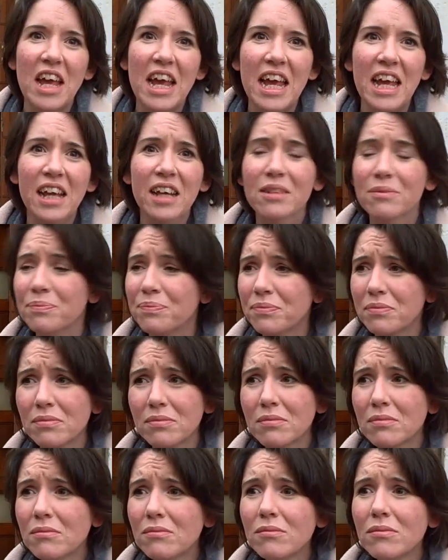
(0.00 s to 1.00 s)
say.
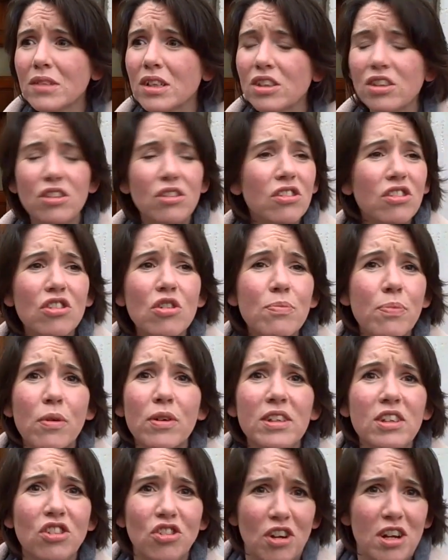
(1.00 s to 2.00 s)
There's no
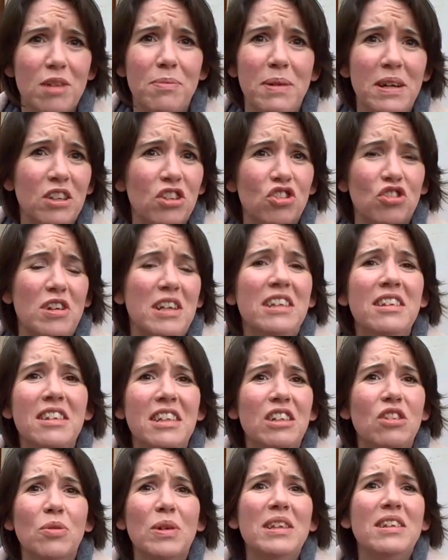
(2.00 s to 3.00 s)
point trying to be a
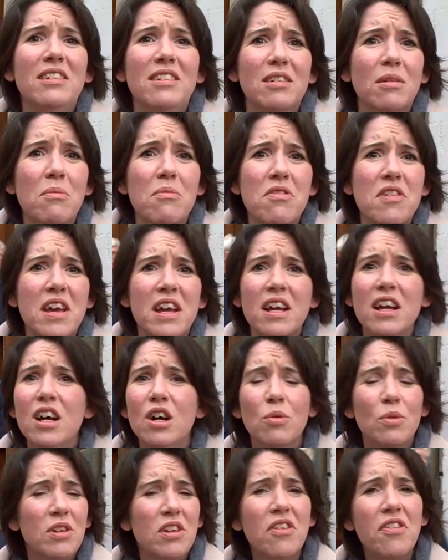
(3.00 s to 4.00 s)
trendy 20-something
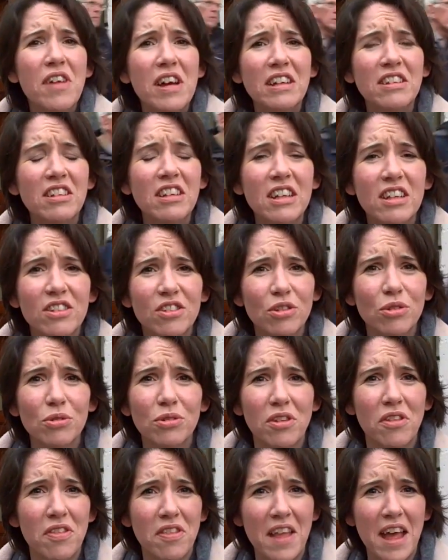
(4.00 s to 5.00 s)
when you're 30 years
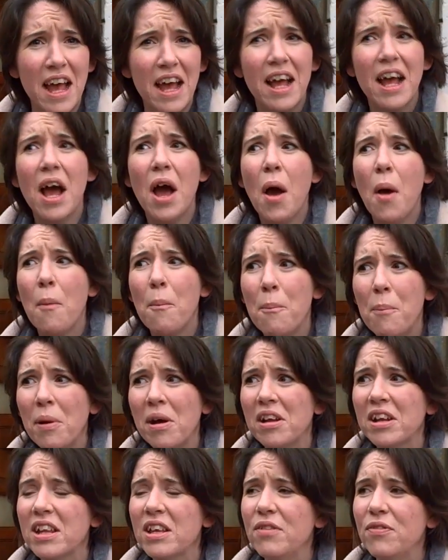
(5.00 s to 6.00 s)
older than that.
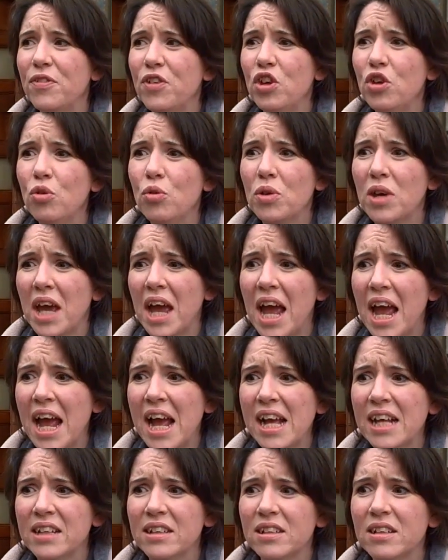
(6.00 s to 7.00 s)
But if you
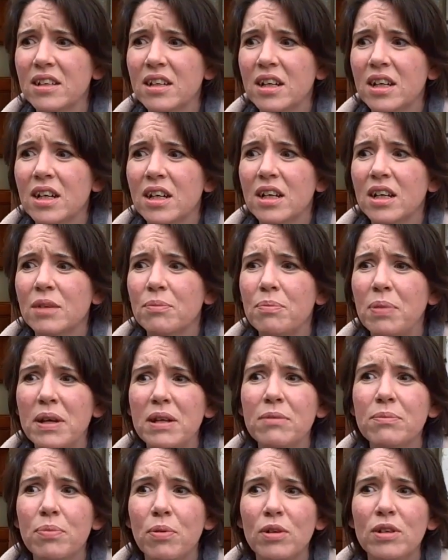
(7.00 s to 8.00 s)
can
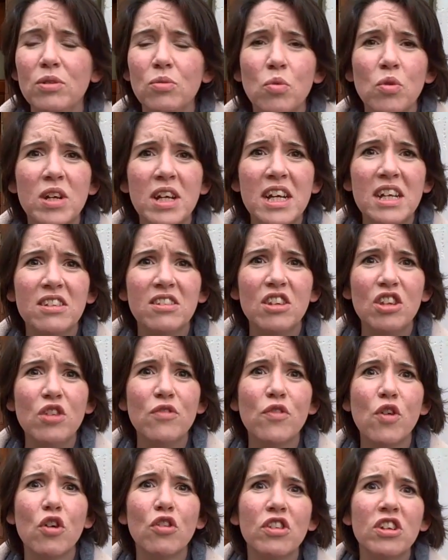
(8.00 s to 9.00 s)
pinpoint what it is that
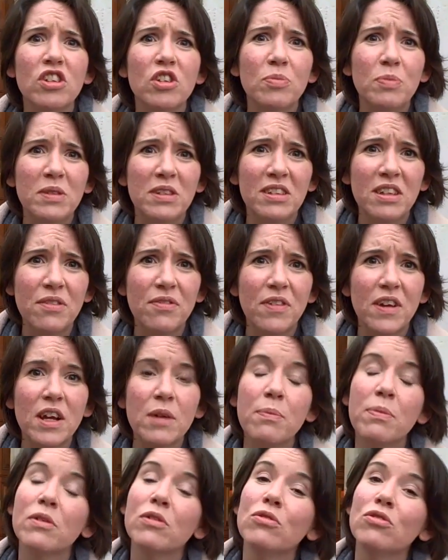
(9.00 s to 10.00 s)
you've got that's
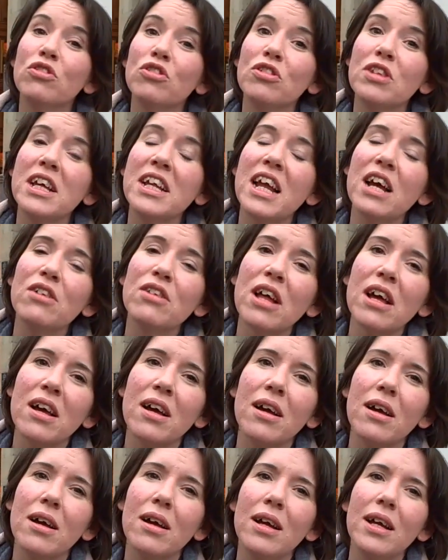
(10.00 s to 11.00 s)
specific, but also then how
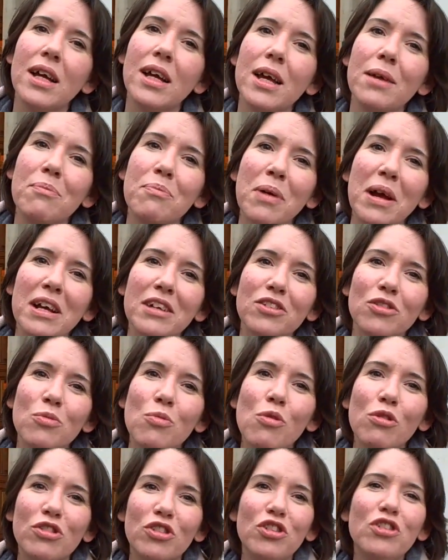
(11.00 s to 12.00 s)
that impacts
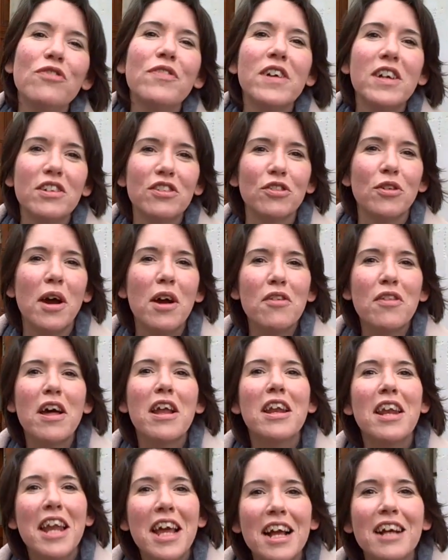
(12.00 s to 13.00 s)
on what's universal, how
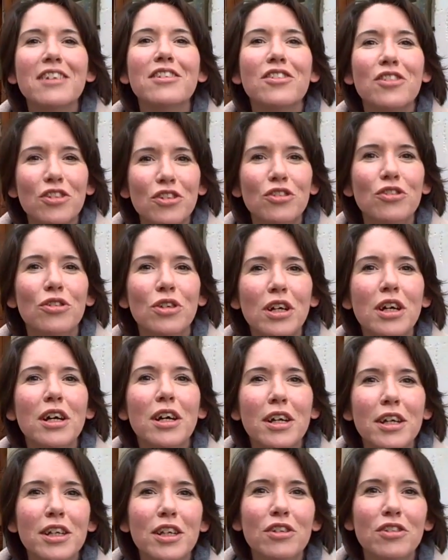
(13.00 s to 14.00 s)
that links to,
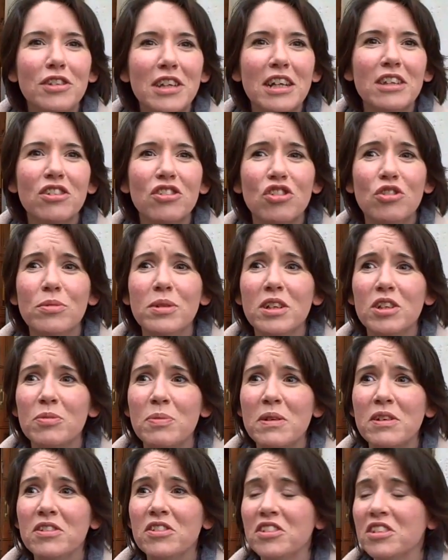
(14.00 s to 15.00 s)
you know, standard human
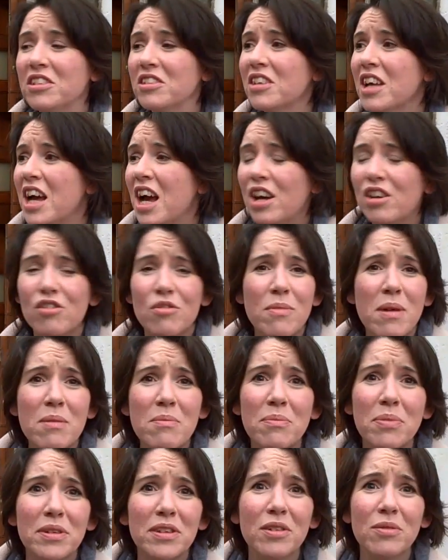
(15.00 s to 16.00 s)
experiences. And
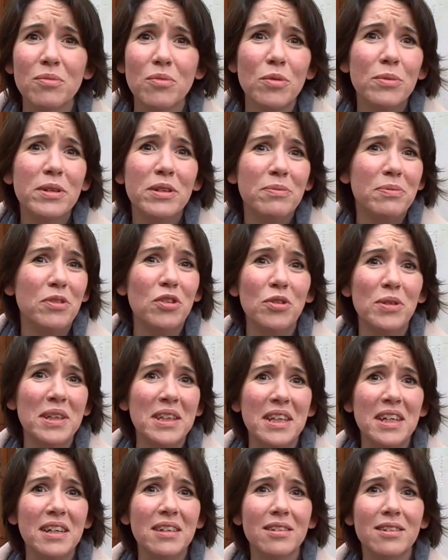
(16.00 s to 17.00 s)
remember that women are
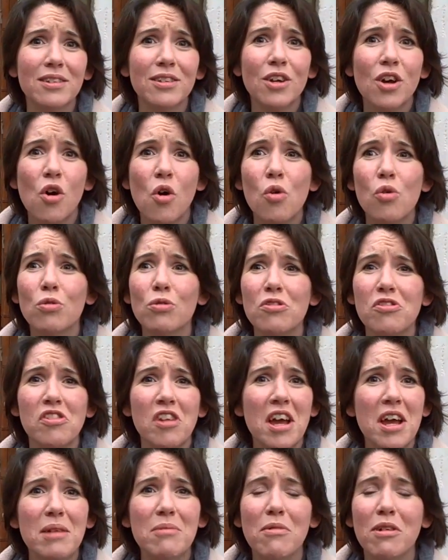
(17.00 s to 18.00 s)
doing this all the
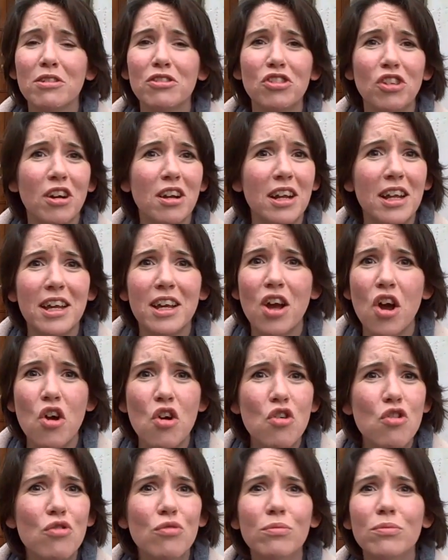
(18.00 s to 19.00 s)
time while juggling
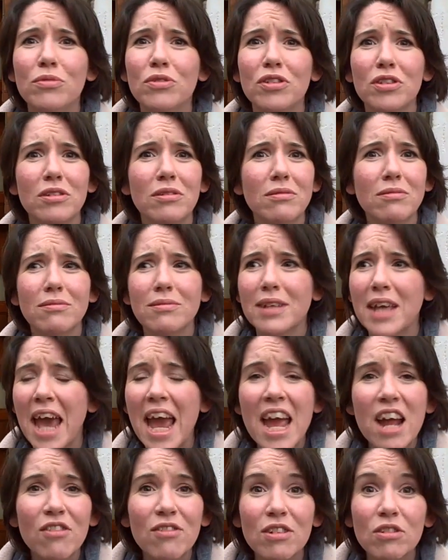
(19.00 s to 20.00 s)
homes and
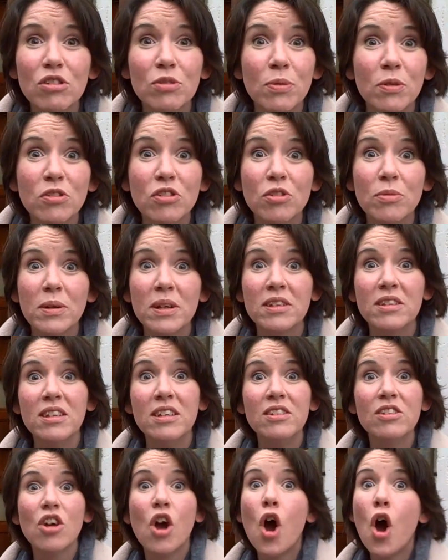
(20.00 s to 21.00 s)
caring
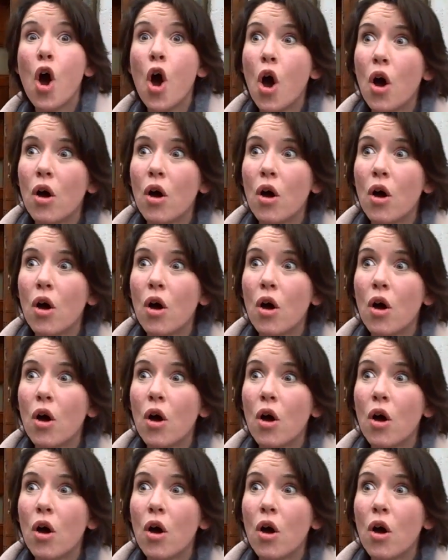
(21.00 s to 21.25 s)
responsibilities